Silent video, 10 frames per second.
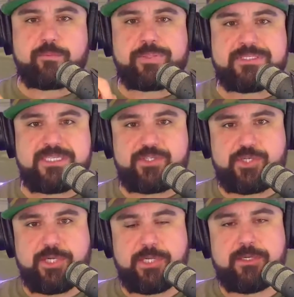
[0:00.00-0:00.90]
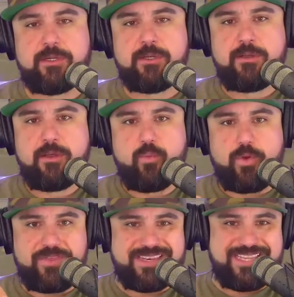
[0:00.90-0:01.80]
position
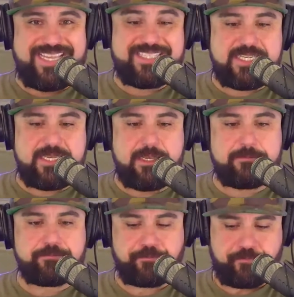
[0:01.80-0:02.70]
within LinkedIn